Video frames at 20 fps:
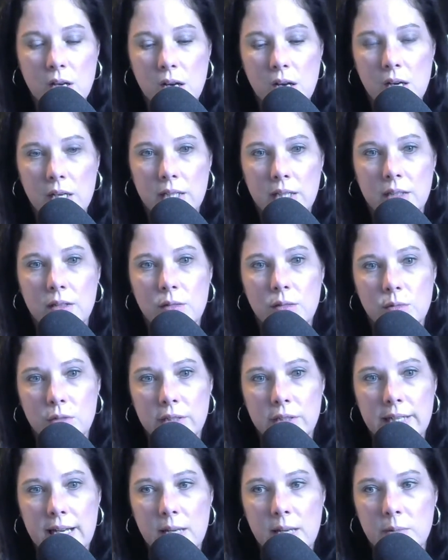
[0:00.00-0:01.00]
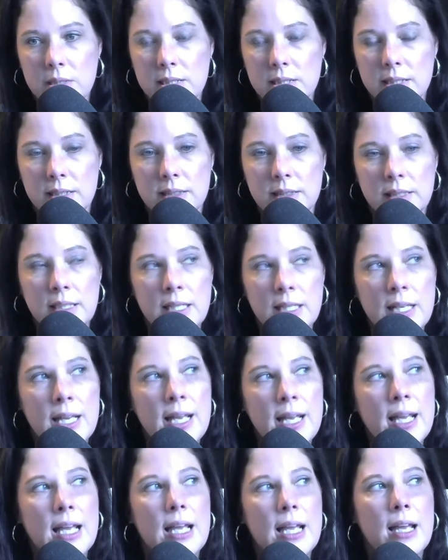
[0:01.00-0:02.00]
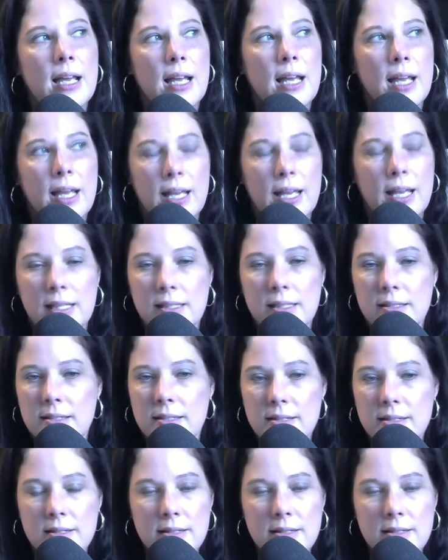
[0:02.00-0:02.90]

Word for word: on Roy Hamilton. And